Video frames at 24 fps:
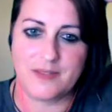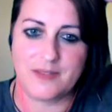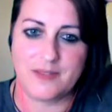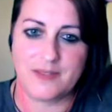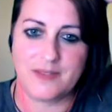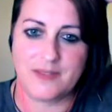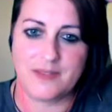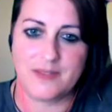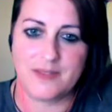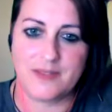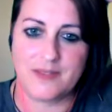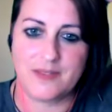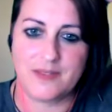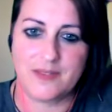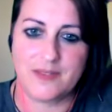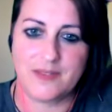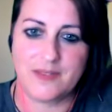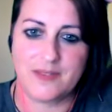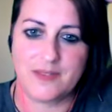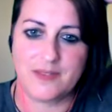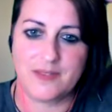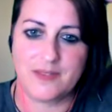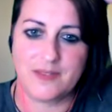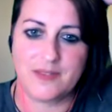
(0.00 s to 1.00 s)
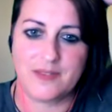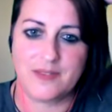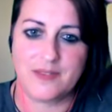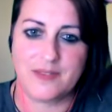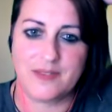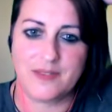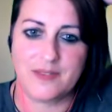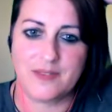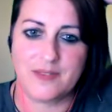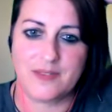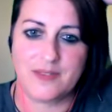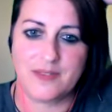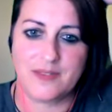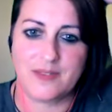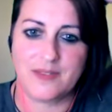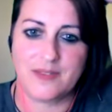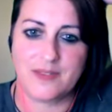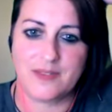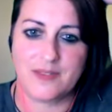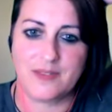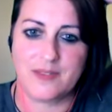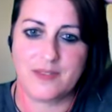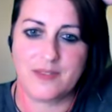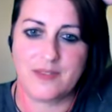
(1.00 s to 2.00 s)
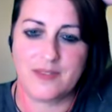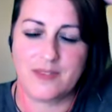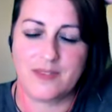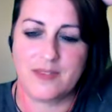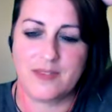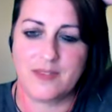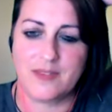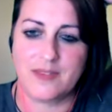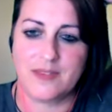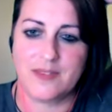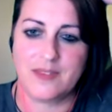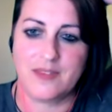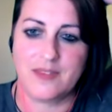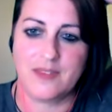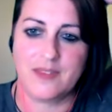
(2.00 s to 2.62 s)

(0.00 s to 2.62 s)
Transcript: Nobody speaks.